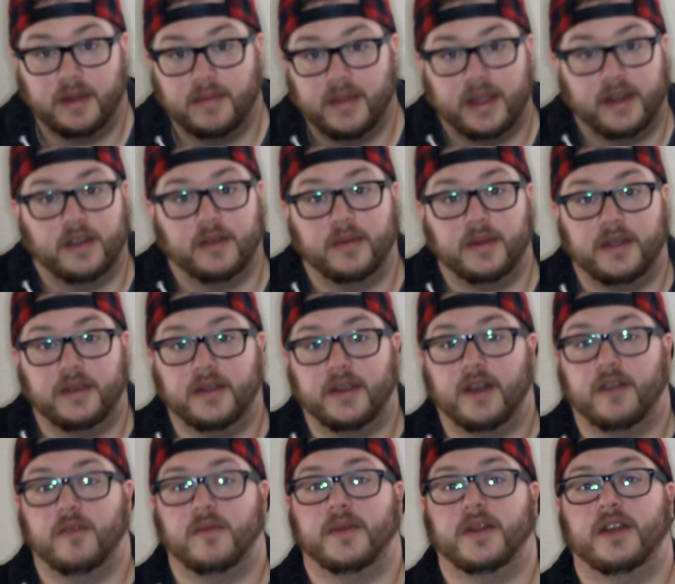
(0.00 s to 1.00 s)
Matt here. We can
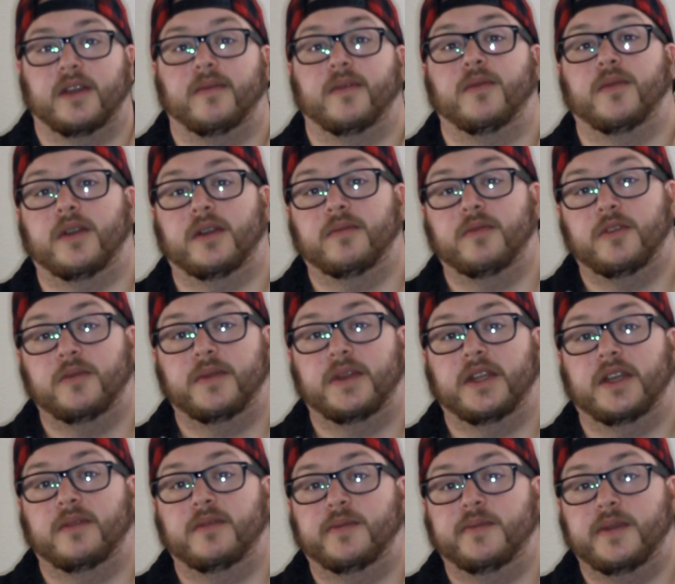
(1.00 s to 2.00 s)
call him Matub, and welcome to
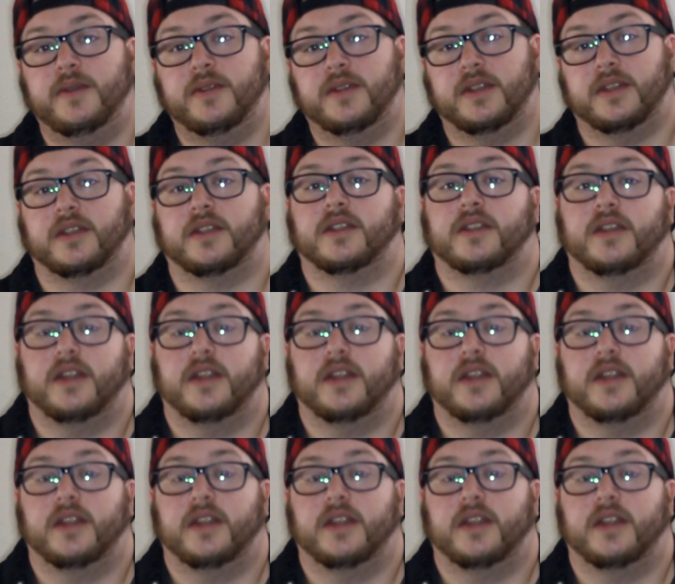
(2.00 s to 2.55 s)
Matub's Musings.